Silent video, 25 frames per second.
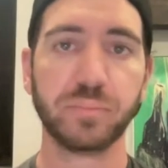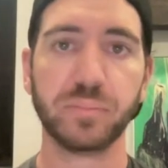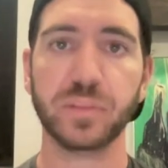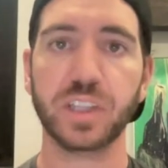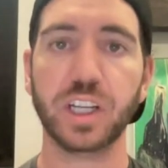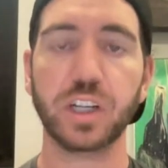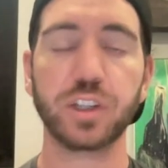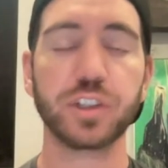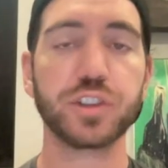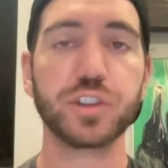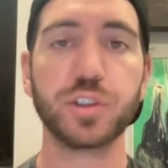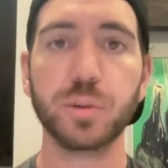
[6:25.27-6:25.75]

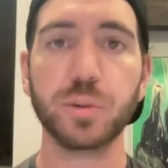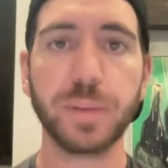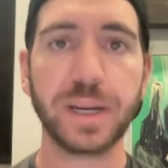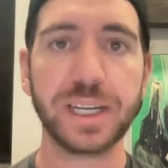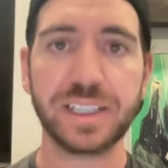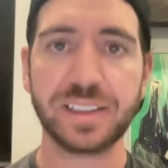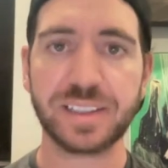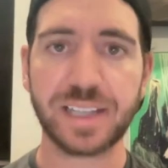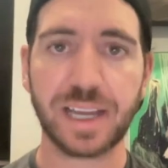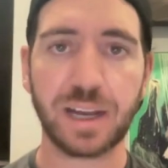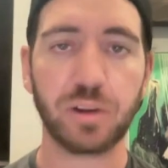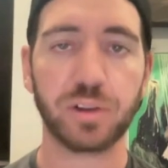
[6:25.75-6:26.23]
there are too
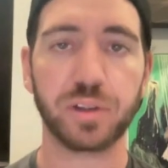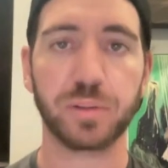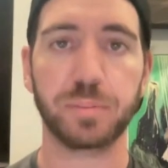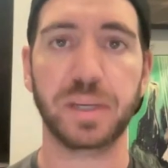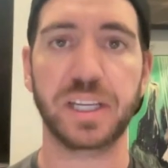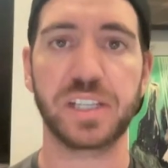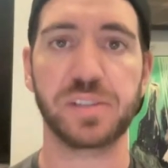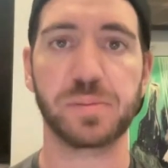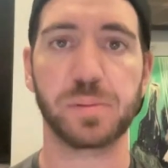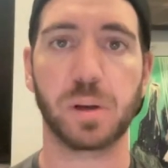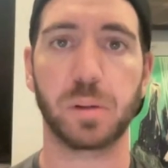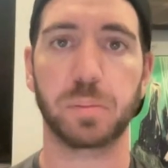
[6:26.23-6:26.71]
many talented
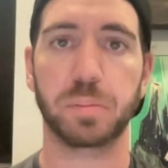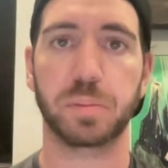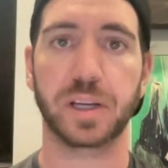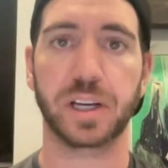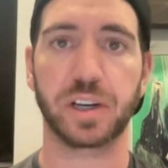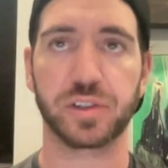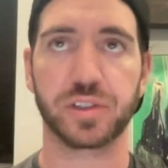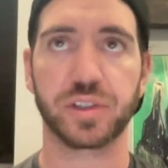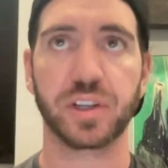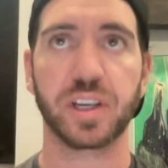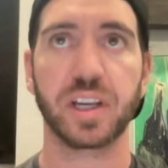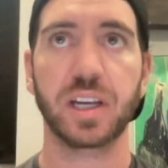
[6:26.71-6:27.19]
baseball
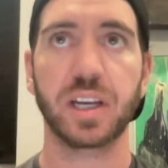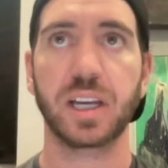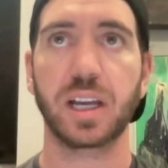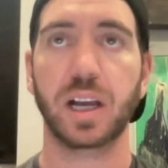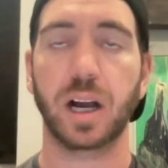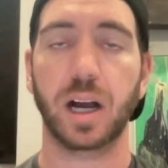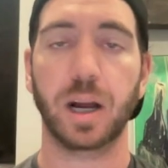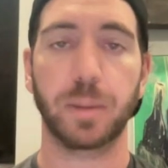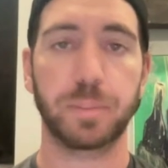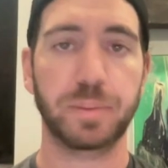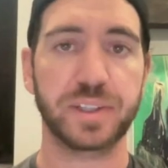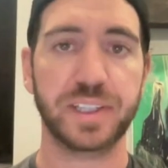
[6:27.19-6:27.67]
players
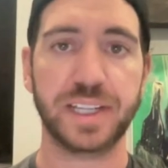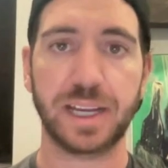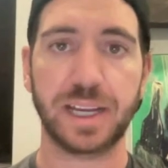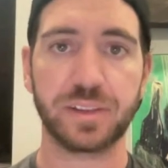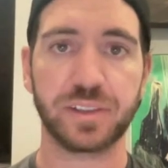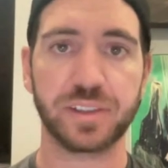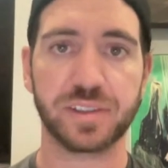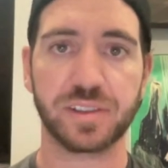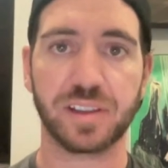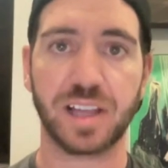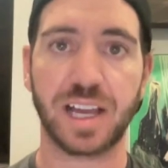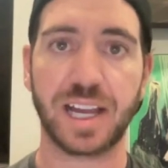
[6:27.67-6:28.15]
up and down
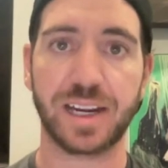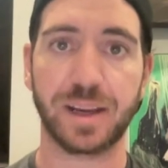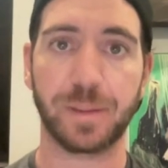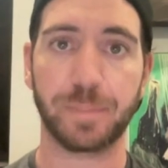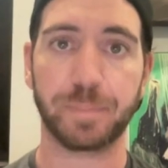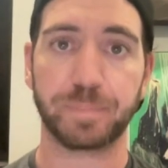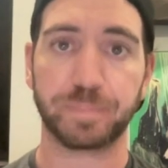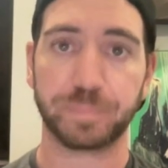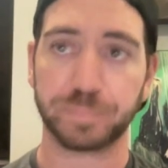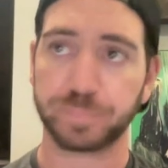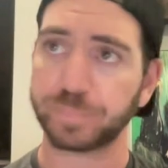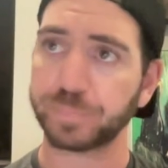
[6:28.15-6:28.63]
this
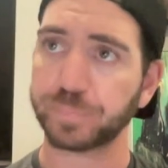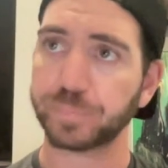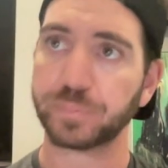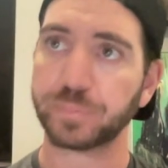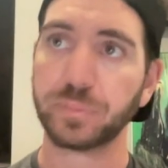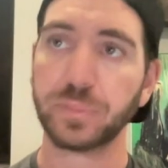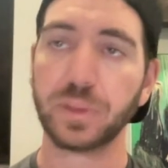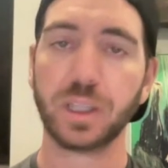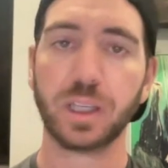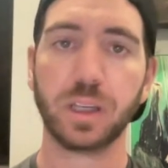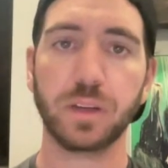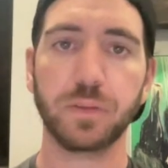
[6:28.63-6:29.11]
lineup
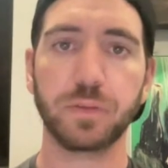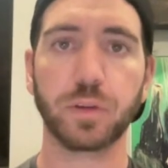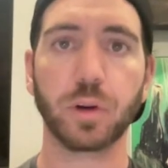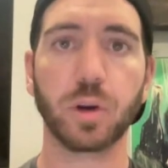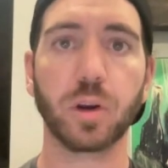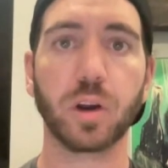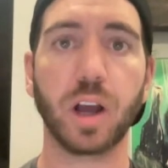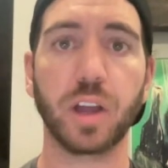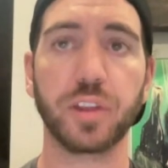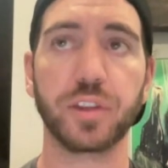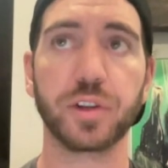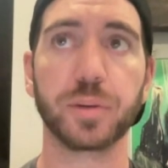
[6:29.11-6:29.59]

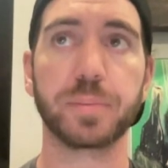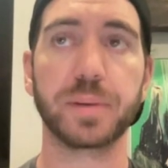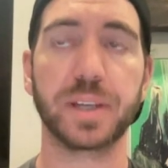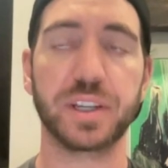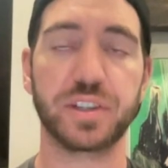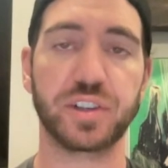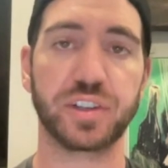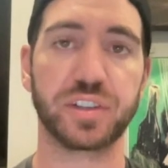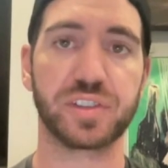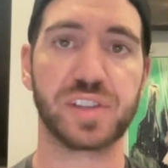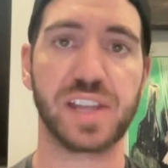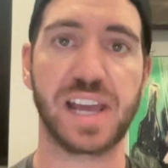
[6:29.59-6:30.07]
for other
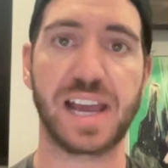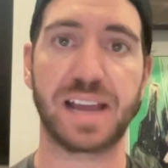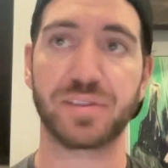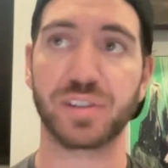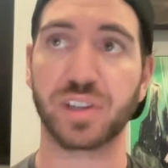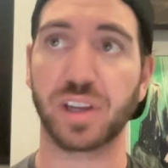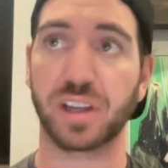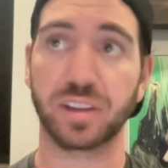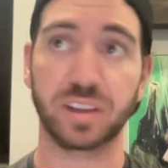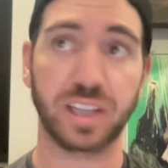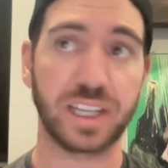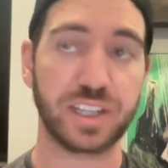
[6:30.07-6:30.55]
pitching
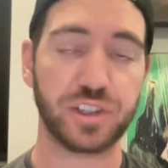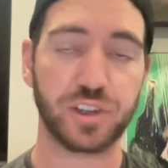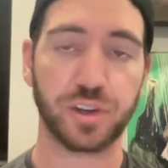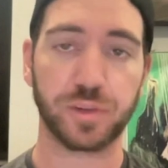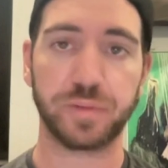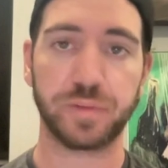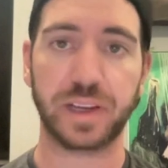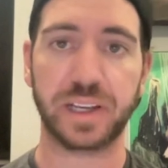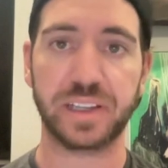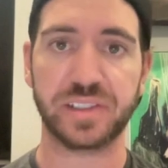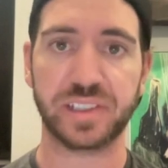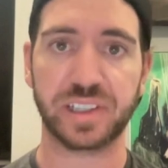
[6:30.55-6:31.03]
staffs, unless you're
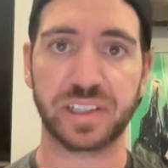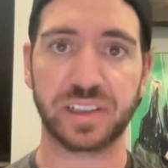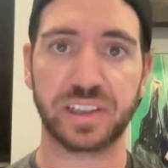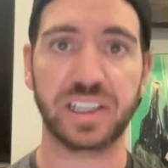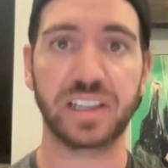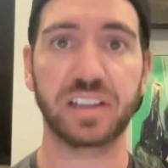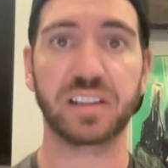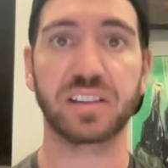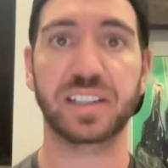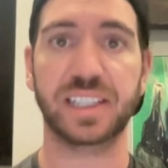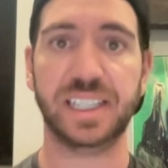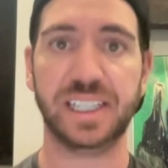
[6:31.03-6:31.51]
facing
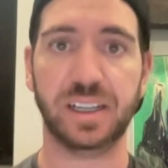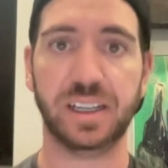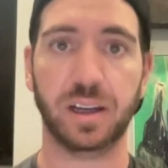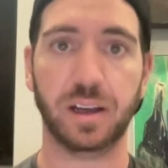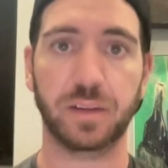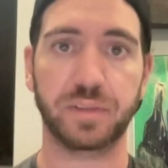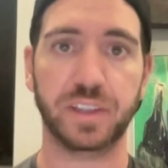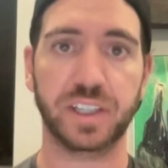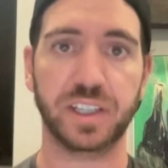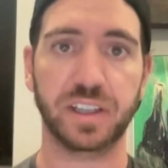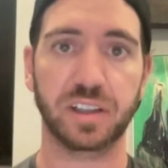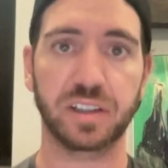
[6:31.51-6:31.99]
the elite
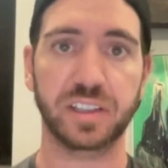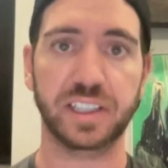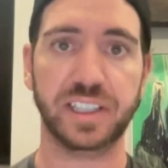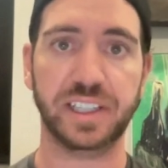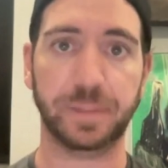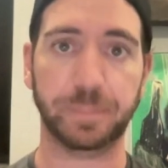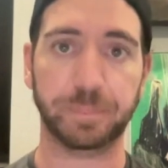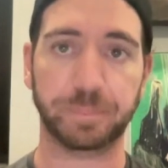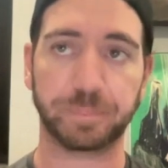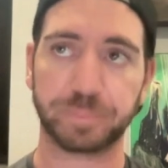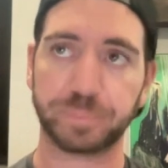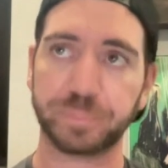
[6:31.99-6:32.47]
of the
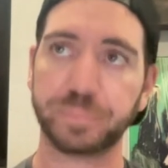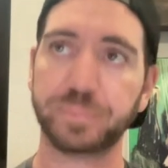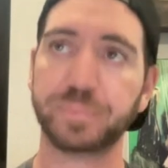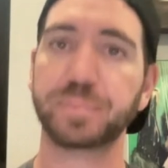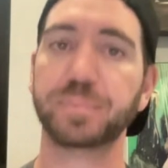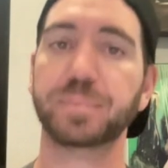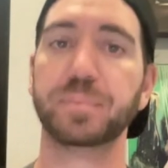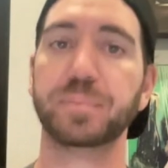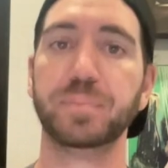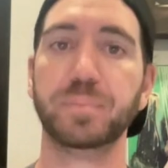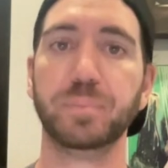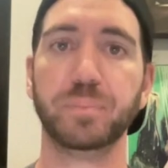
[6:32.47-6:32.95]
elite
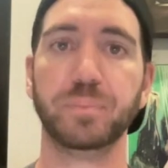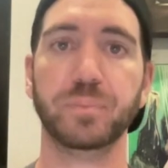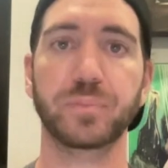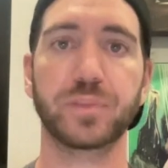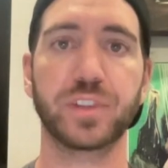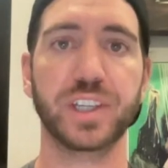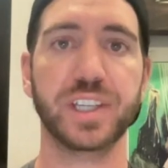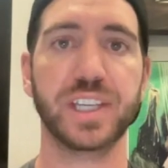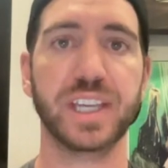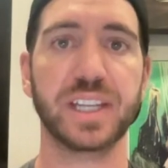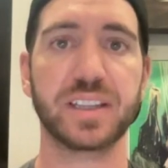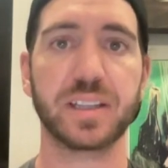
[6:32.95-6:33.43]

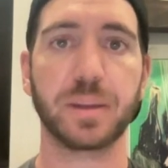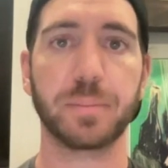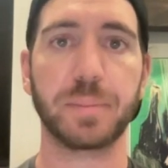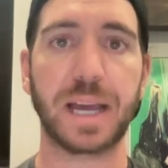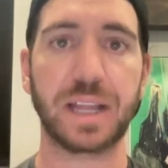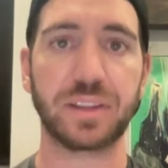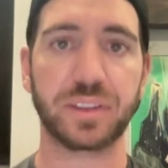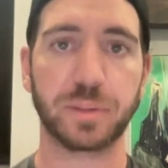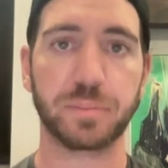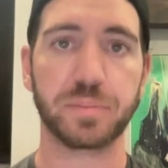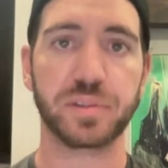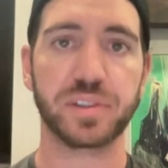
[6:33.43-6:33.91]
to get them
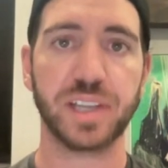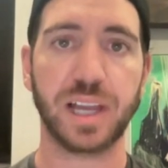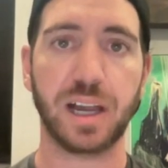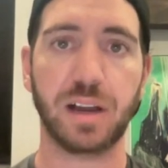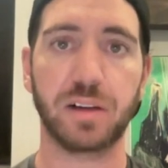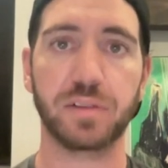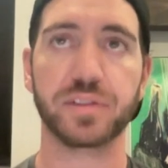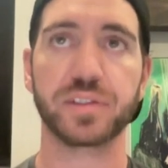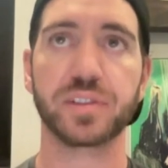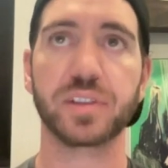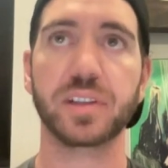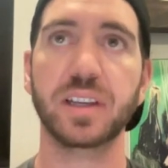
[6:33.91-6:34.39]
out
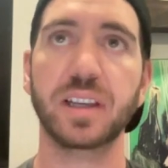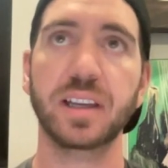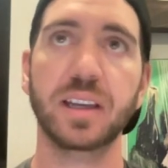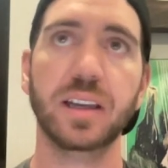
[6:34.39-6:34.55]
themselves.